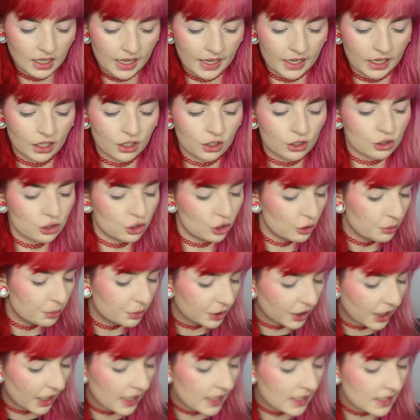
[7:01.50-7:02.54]
like super
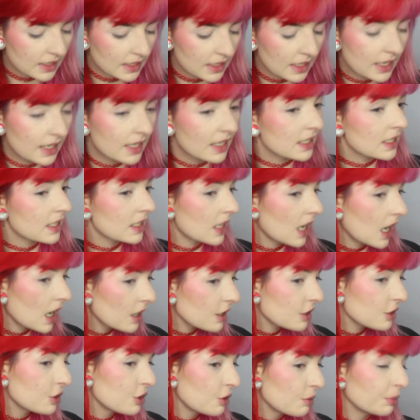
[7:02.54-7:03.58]
crazy, and it's
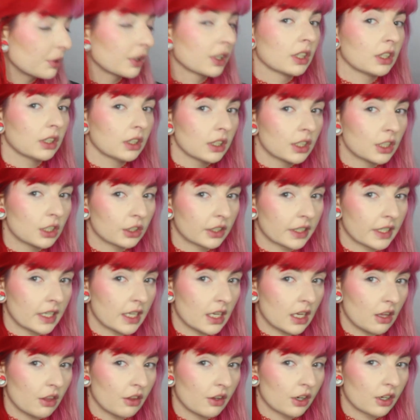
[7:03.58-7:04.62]
not super glittery
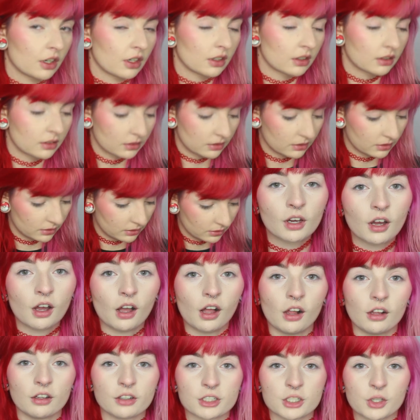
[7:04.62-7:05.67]
either.
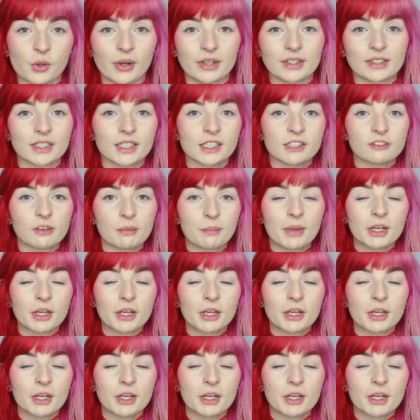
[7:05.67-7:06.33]
Also, I didn't even